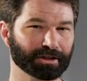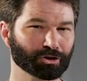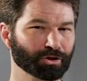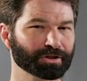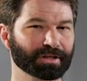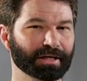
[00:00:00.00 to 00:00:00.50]

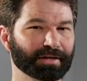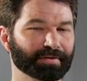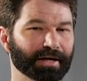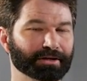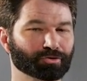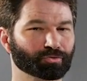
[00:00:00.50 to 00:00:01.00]
interesting
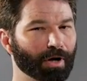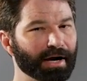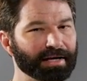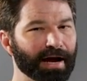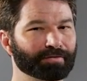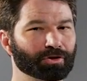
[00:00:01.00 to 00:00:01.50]
that
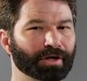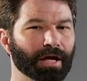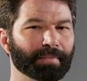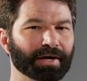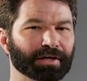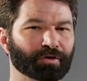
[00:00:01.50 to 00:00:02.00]
right after
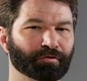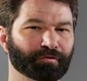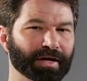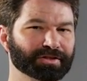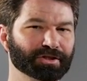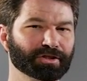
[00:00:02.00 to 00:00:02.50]
Emma
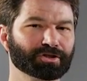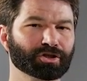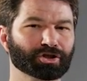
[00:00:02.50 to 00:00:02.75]
confesses